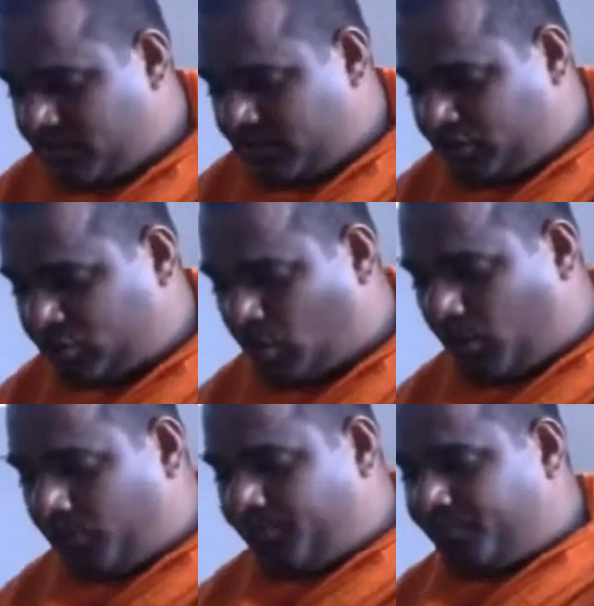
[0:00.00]

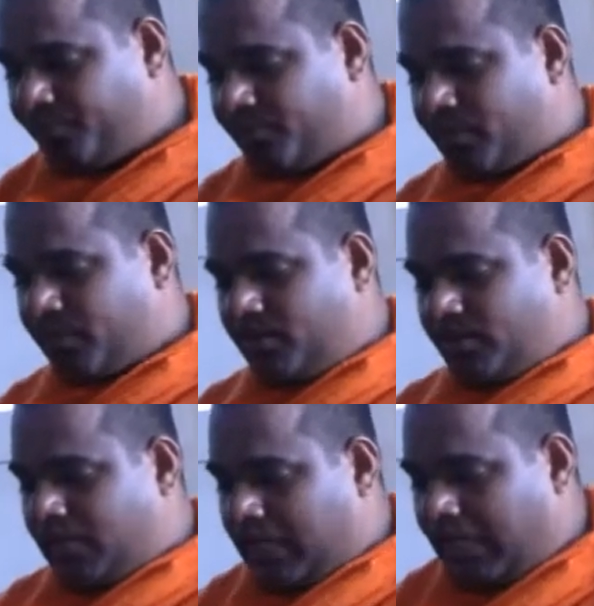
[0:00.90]
So,
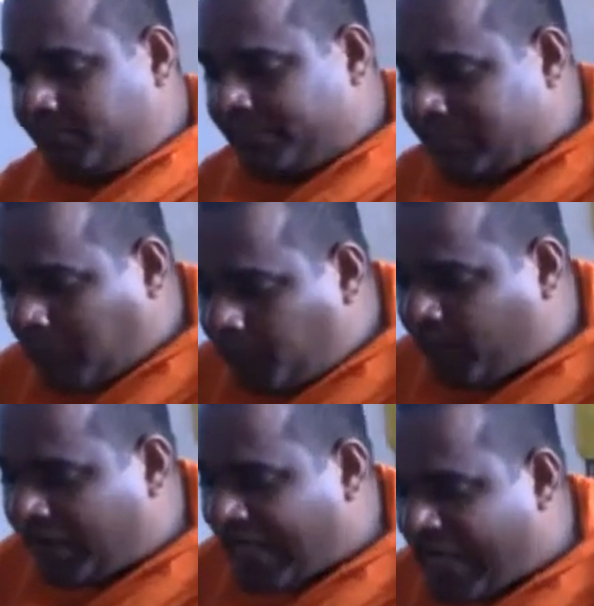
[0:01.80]
if
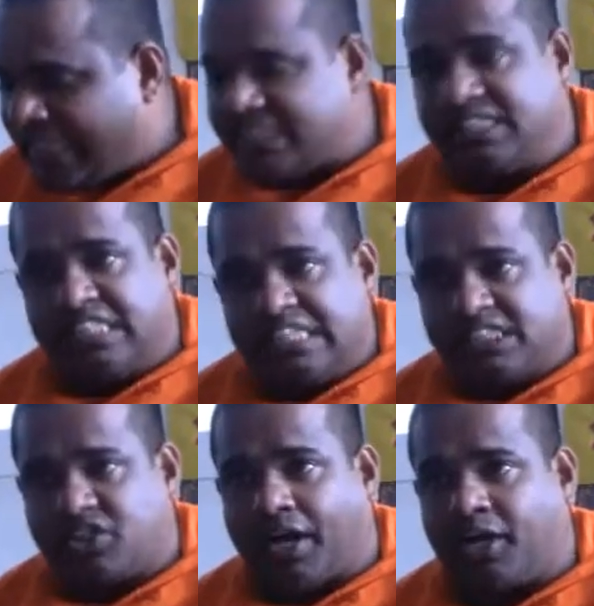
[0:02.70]
someone has
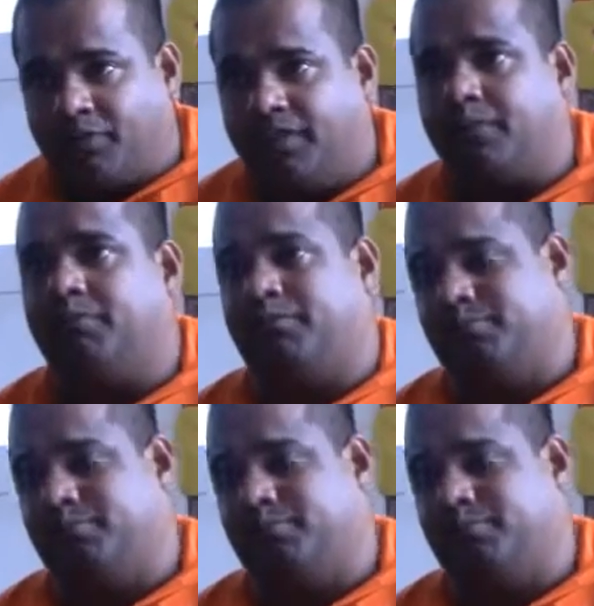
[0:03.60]
this right view,